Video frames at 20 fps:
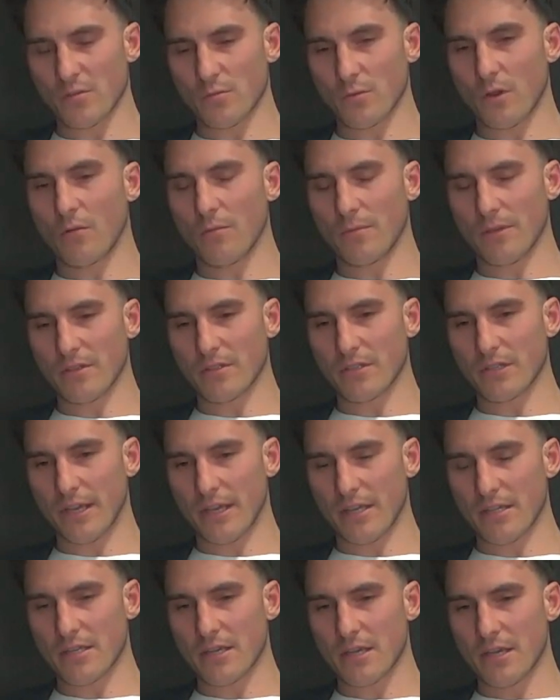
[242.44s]
well, because I
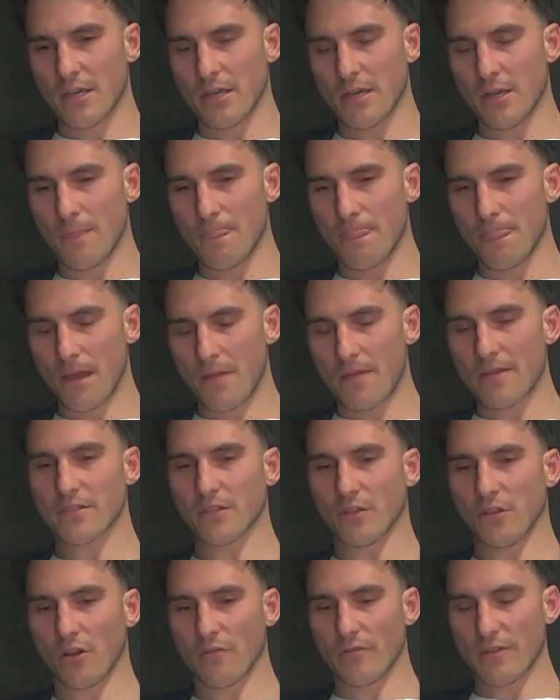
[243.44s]
guess there's a
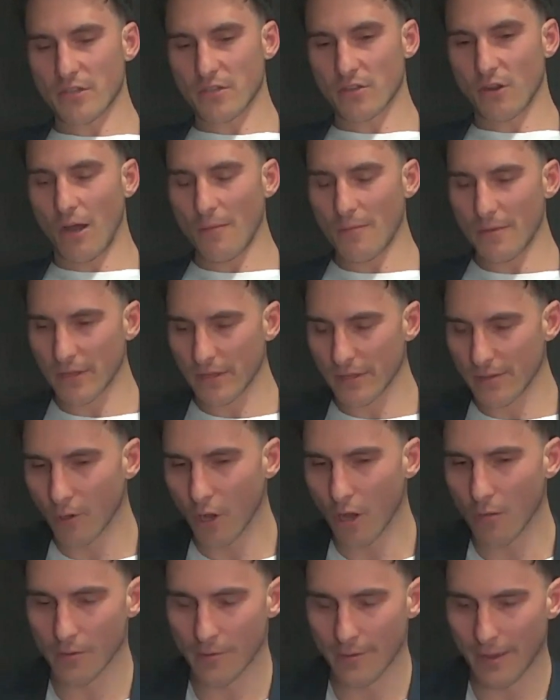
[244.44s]
lot of excitement at the
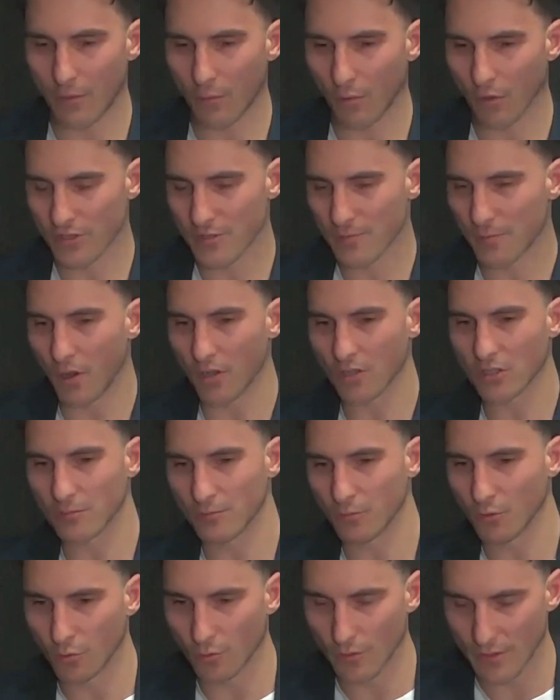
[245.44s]
moment about what's
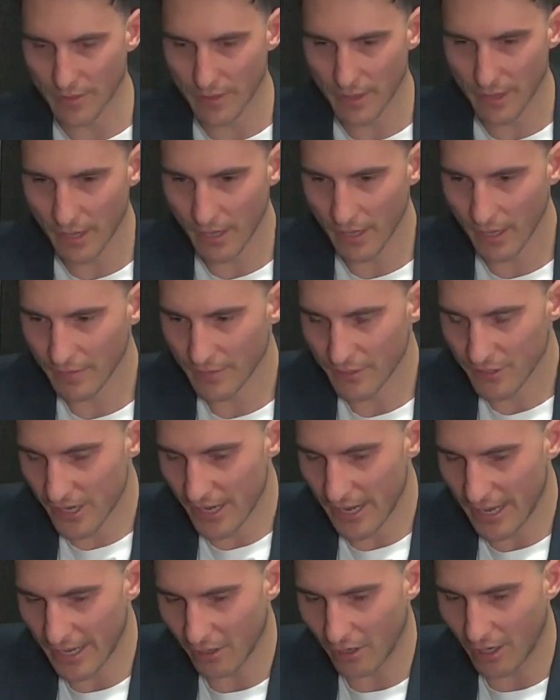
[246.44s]
possible with the Gen
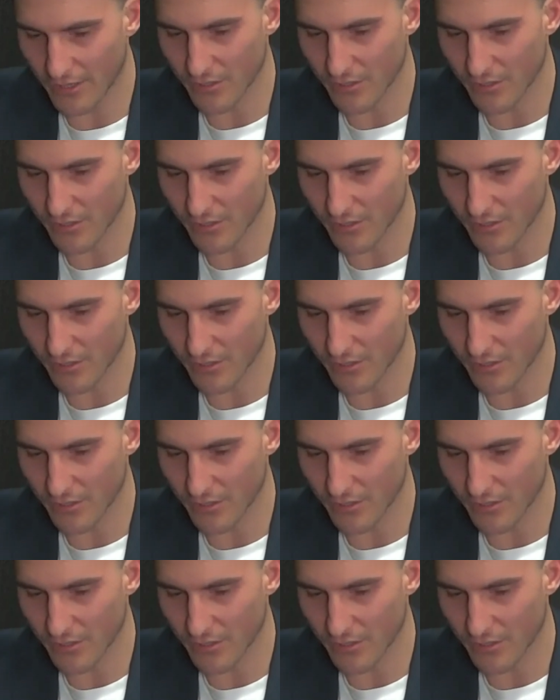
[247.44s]
AI